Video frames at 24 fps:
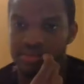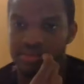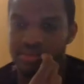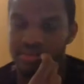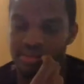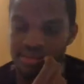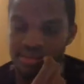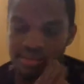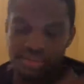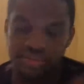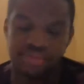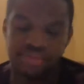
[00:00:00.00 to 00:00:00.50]

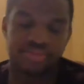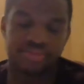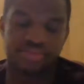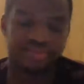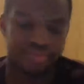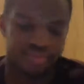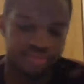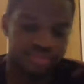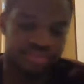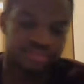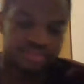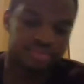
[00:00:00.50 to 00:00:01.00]
to help
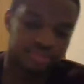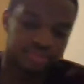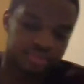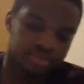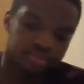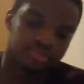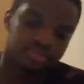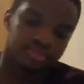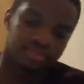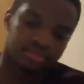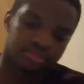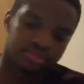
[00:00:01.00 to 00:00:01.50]
them go
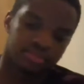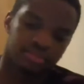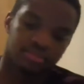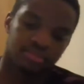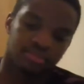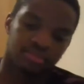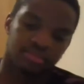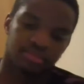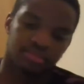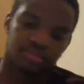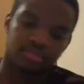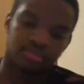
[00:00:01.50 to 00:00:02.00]
into a deeper
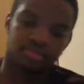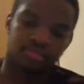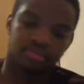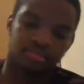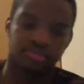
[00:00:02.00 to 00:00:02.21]
design